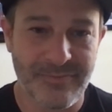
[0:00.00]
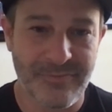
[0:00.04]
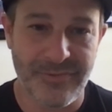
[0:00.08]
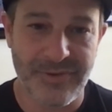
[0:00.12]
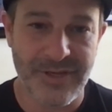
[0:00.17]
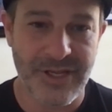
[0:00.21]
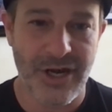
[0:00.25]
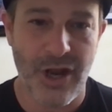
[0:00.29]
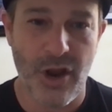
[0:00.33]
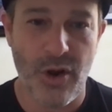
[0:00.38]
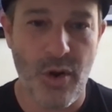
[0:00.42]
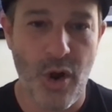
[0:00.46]

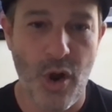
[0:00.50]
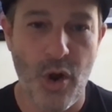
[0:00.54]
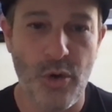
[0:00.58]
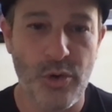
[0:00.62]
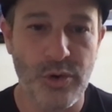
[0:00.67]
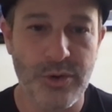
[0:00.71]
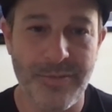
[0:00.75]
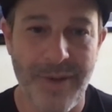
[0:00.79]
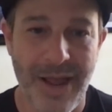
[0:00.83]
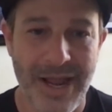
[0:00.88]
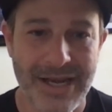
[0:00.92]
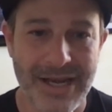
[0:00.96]

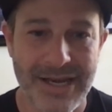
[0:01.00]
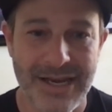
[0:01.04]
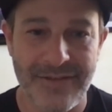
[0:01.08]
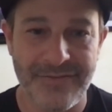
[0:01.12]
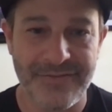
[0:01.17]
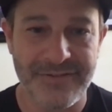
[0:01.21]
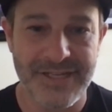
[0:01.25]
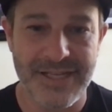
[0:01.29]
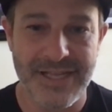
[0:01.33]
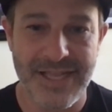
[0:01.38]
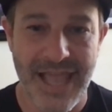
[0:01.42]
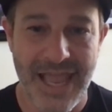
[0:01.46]
owned by
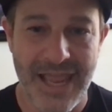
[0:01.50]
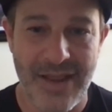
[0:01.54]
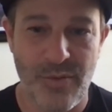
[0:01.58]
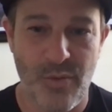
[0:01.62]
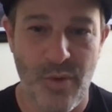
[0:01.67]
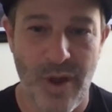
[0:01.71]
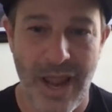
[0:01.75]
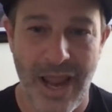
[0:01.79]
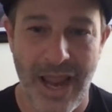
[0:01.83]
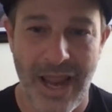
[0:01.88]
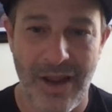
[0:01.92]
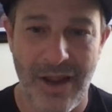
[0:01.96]
Nifty
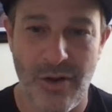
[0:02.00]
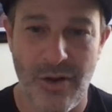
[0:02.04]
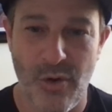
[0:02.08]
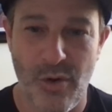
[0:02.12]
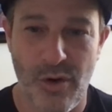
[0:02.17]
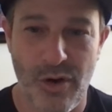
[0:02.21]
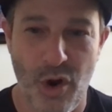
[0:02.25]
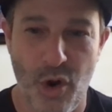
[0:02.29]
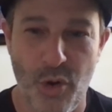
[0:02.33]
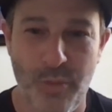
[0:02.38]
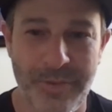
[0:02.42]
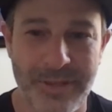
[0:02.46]
Gateway
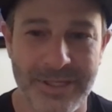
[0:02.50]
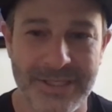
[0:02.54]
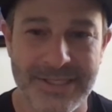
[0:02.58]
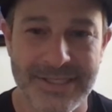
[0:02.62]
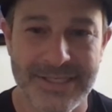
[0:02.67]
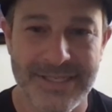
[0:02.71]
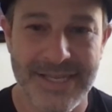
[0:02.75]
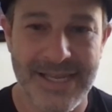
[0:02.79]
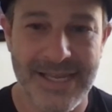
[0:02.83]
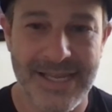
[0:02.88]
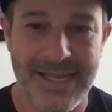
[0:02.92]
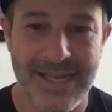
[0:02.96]
or
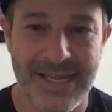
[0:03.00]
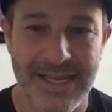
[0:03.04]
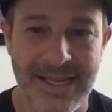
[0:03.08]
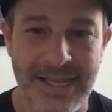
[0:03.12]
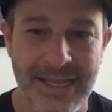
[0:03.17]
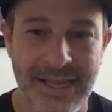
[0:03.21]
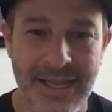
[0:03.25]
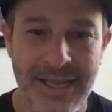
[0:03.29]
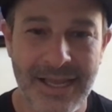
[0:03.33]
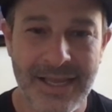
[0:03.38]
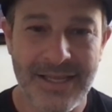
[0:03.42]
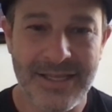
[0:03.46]
OpenSea.
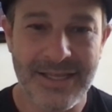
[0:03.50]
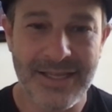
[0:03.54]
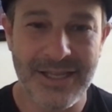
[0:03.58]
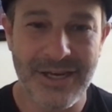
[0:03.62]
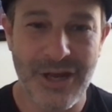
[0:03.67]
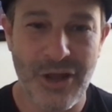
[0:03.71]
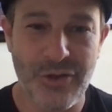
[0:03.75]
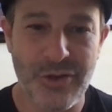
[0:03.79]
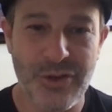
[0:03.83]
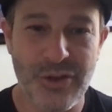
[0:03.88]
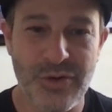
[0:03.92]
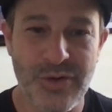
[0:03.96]

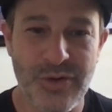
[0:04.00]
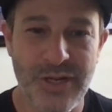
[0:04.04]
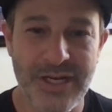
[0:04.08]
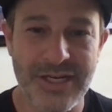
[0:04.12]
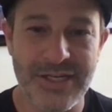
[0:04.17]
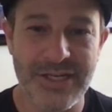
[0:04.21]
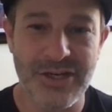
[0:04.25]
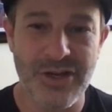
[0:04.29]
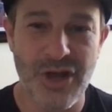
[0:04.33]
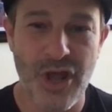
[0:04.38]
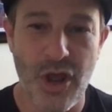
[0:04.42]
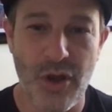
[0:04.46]
You need to
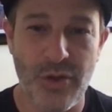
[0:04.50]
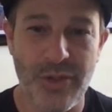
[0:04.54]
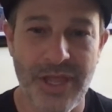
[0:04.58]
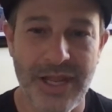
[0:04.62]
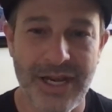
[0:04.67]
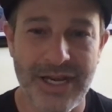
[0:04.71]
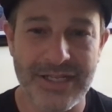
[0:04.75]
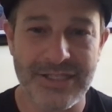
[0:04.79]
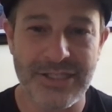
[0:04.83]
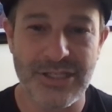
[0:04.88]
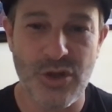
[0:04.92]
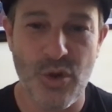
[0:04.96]
know that
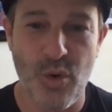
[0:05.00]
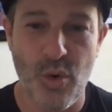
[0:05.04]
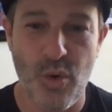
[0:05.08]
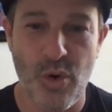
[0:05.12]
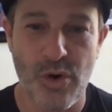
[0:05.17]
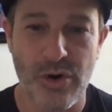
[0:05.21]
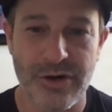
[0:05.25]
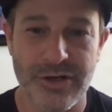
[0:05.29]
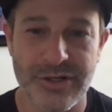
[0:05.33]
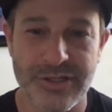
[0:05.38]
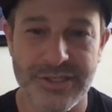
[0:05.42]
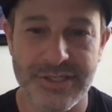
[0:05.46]
it's
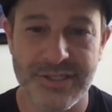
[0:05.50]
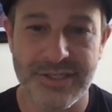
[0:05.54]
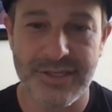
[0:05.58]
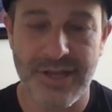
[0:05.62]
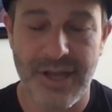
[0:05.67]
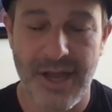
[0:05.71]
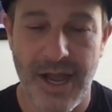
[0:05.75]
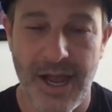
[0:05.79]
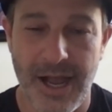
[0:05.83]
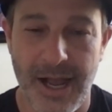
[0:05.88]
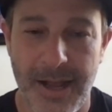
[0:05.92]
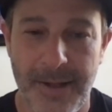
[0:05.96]
yours.
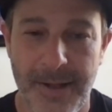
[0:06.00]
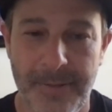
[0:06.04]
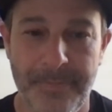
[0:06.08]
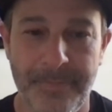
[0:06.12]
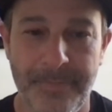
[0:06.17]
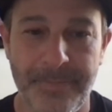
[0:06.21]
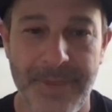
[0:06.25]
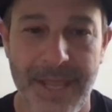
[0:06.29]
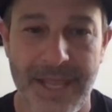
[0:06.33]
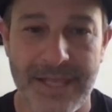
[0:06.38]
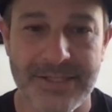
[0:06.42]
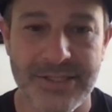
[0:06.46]

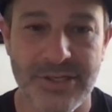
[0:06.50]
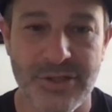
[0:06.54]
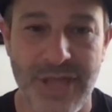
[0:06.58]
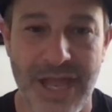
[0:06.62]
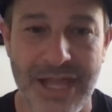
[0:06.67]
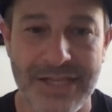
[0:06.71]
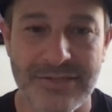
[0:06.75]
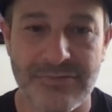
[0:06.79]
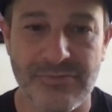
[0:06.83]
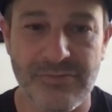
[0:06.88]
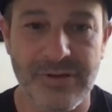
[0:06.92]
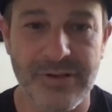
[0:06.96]
And so
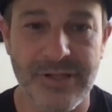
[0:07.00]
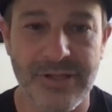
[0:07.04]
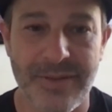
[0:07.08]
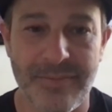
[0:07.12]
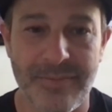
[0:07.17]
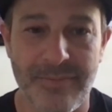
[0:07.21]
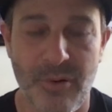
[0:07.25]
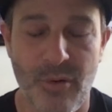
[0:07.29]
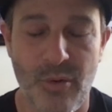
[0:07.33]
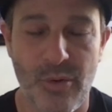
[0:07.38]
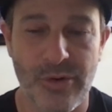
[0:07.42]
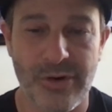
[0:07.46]
that's really
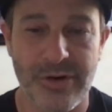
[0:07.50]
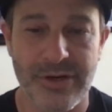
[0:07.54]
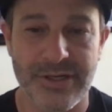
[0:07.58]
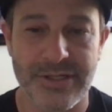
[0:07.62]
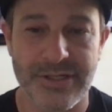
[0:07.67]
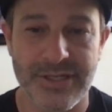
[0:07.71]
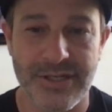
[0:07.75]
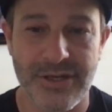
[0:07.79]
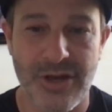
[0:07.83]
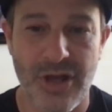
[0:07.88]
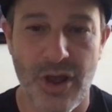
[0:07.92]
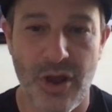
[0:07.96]
important
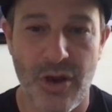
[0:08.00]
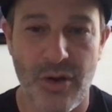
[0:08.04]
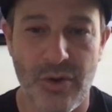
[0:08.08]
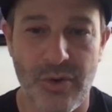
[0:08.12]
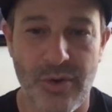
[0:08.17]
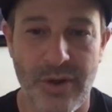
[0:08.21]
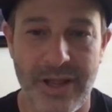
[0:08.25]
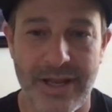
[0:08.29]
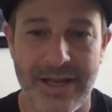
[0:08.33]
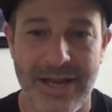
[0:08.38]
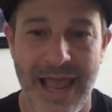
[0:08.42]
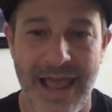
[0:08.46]
to
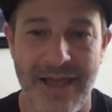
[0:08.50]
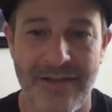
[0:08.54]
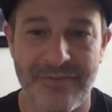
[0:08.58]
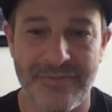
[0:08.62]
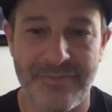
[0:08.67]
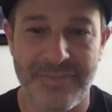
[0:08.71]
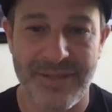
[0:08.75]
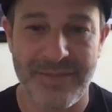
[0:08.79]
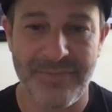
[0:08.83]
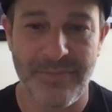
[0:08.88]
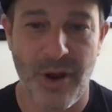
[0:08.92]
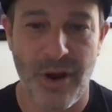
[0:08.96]
know and
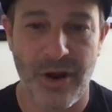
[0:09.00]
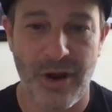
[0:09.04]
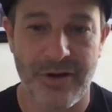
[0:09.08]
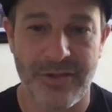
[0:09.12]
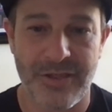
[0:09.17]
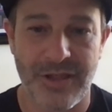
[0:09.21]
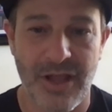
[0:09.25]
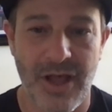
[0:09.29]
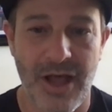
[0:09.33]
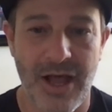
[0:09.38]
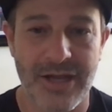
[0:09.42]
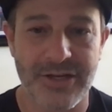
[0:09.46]
be part of the
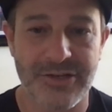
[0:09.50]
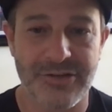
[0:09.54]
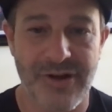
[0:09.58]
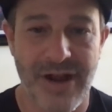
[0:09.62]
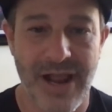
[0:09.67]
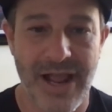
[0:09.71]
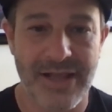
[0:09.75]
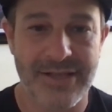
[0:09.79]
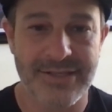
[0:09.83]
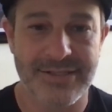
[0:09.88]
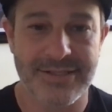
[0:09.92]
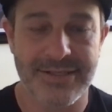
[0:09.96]

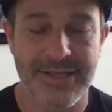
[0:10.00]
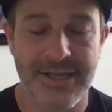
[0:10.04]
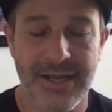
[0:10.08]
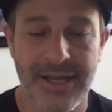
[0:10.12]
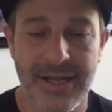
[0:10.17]
contracts,